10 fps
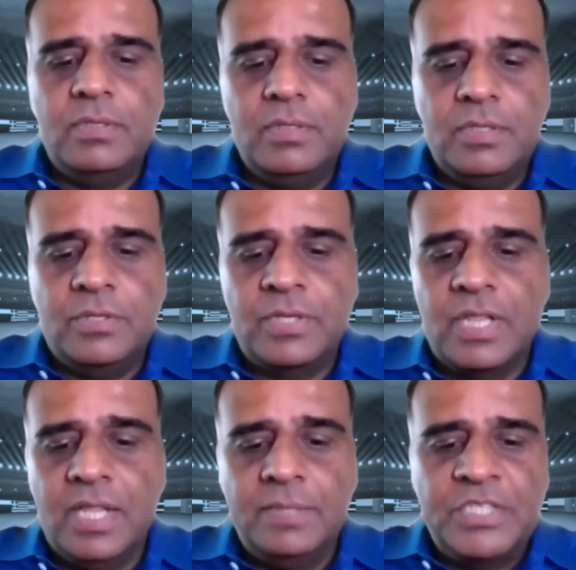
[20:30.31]
you know, the
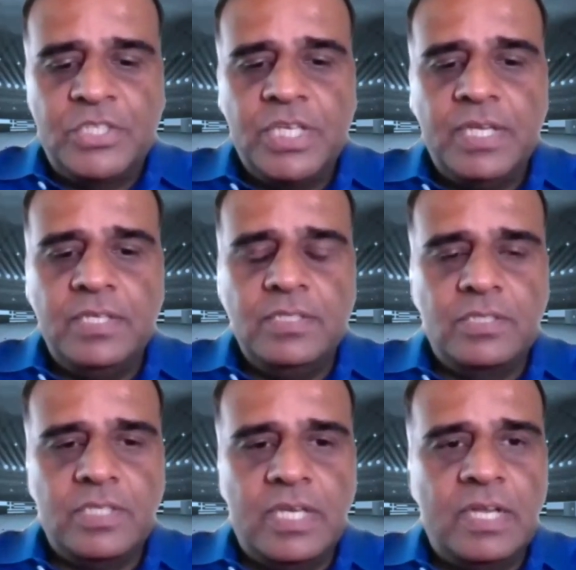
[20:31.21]
climate
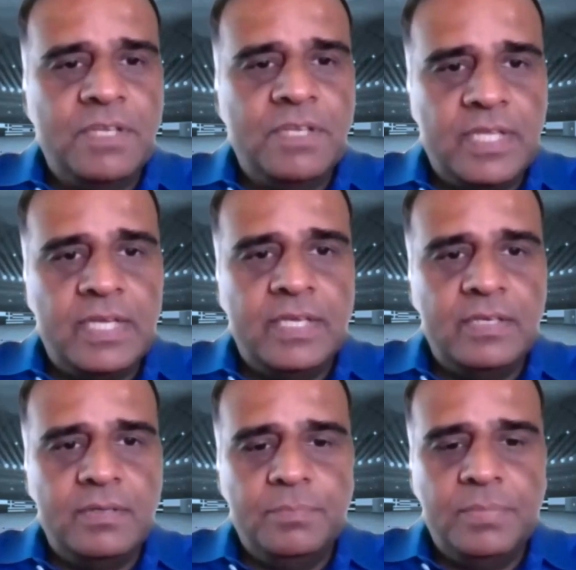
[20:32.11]
change and
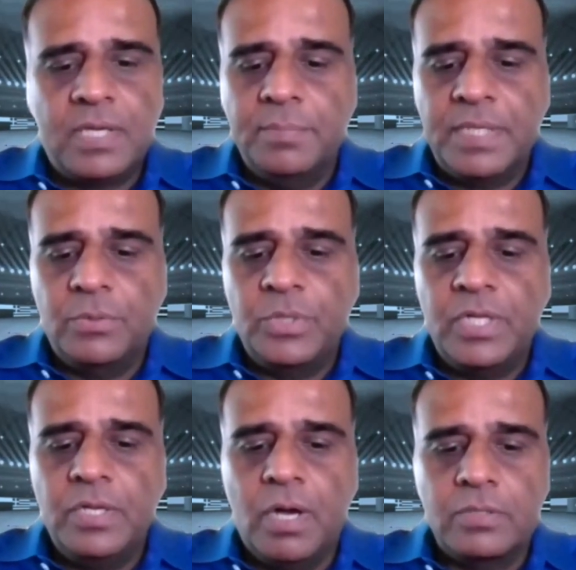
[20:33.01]
everything becoming a
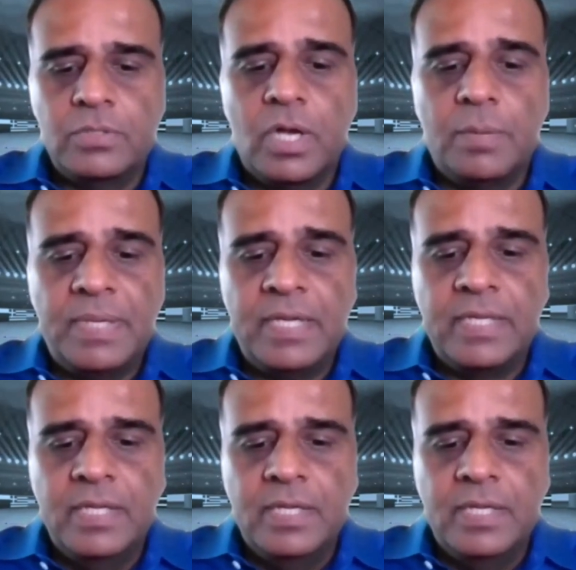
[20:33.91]
really hot topic.